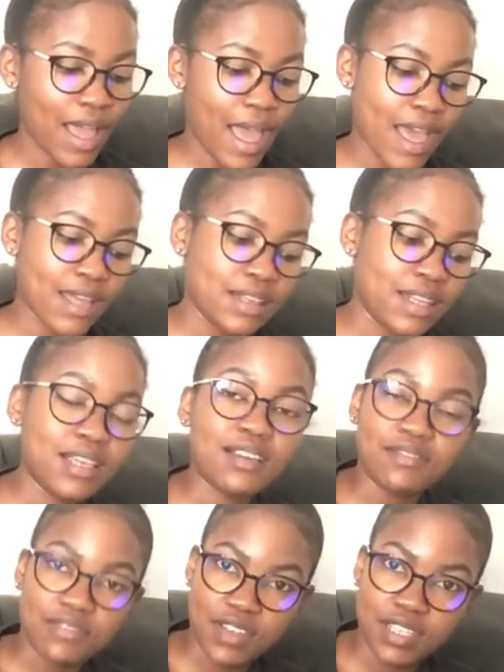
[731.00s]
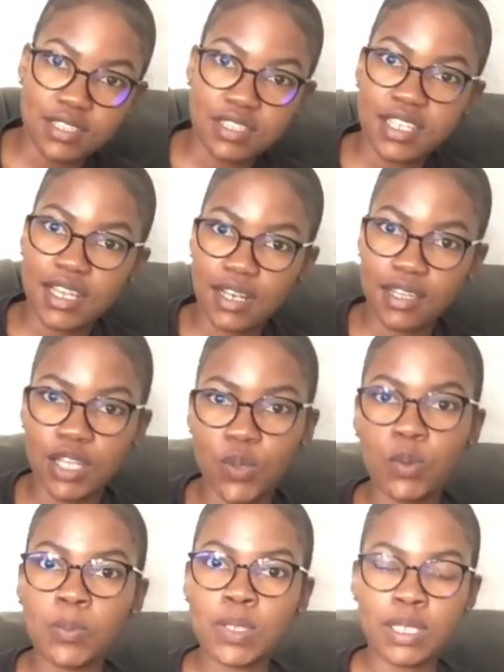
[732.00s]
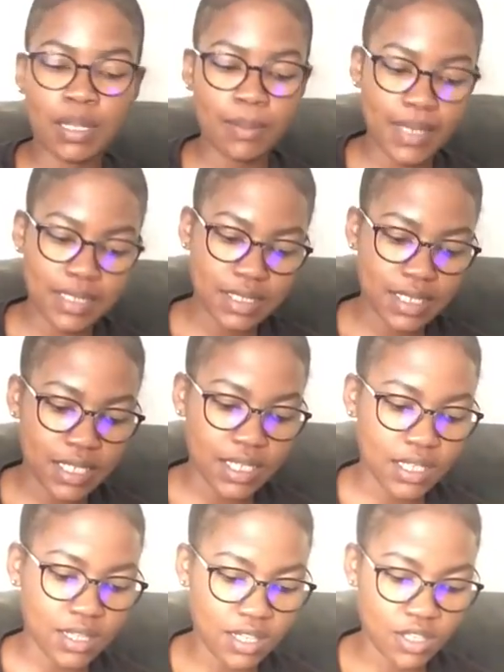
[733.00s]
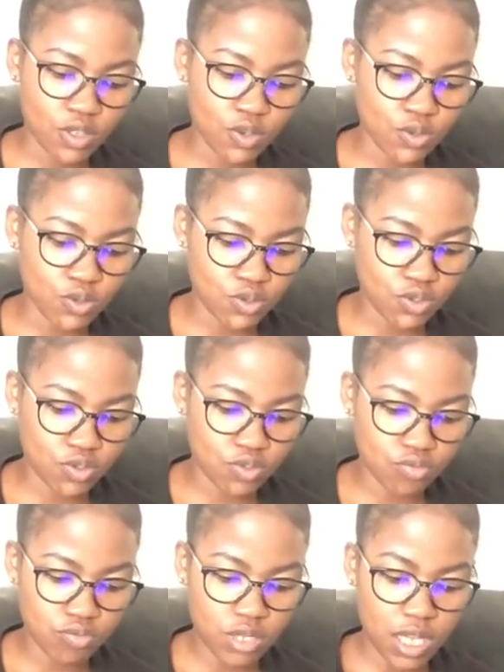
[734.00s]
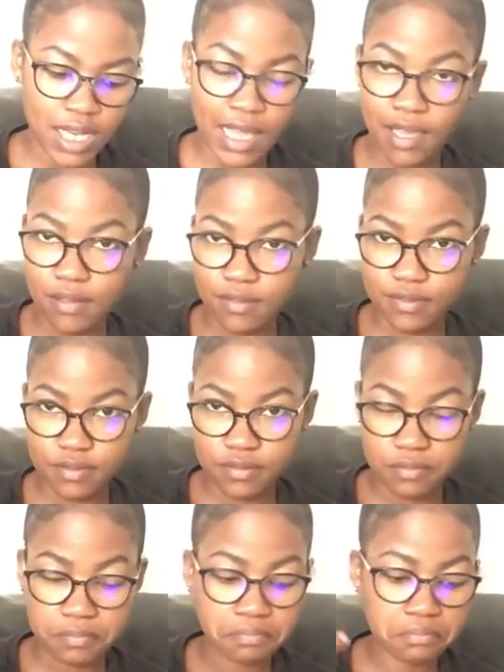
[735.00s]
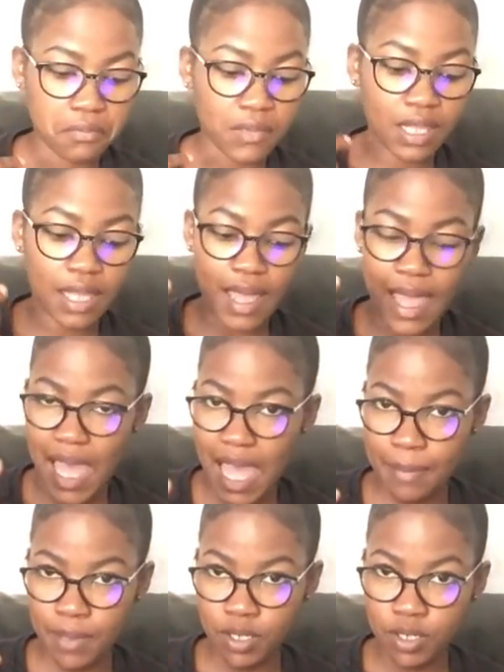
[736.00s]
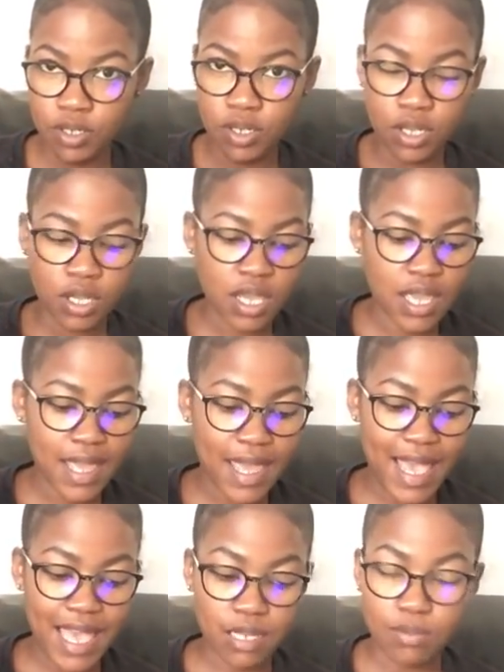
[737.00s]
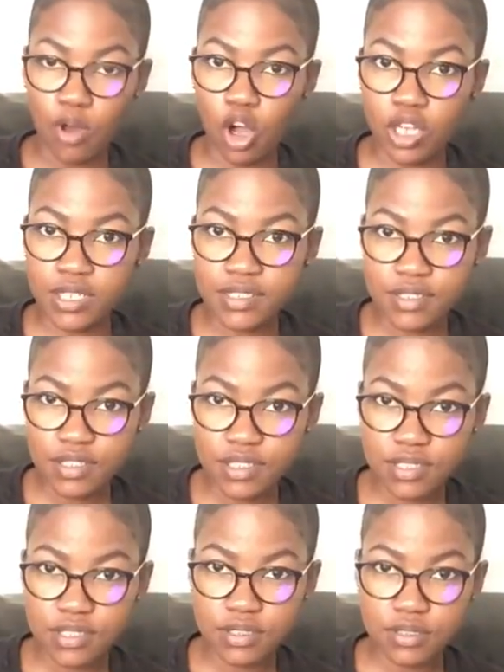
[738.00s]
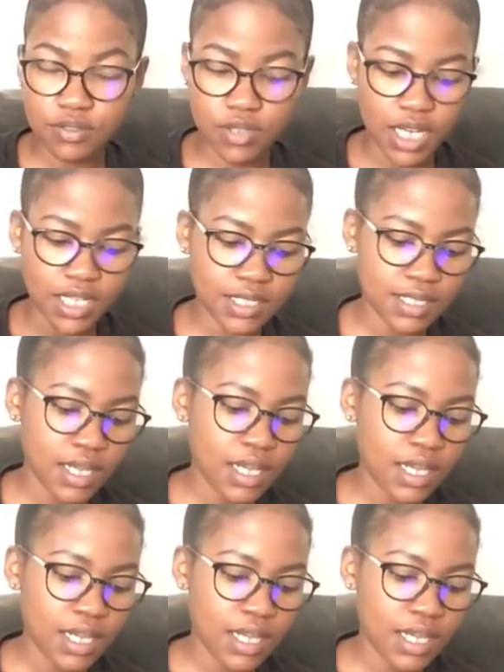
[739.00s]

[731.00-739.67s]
and they confessed to killing the women. They used a knife, a hammer, and a pot, right?